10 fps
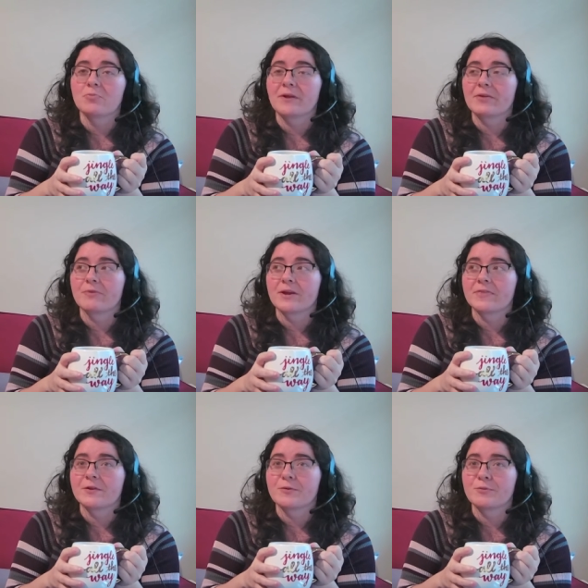like, right
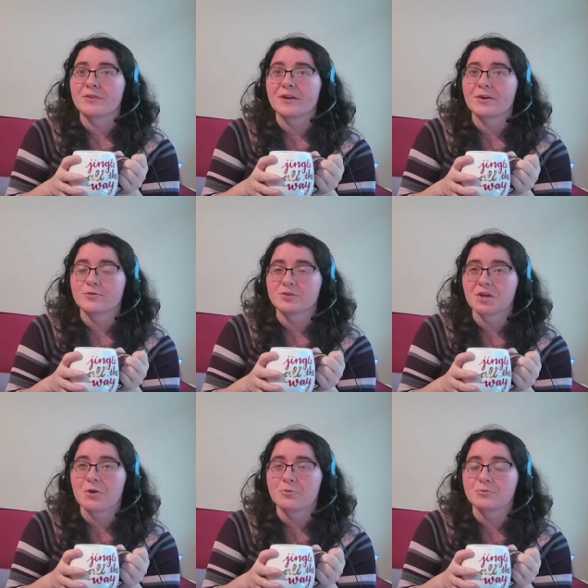there with, like, her toes.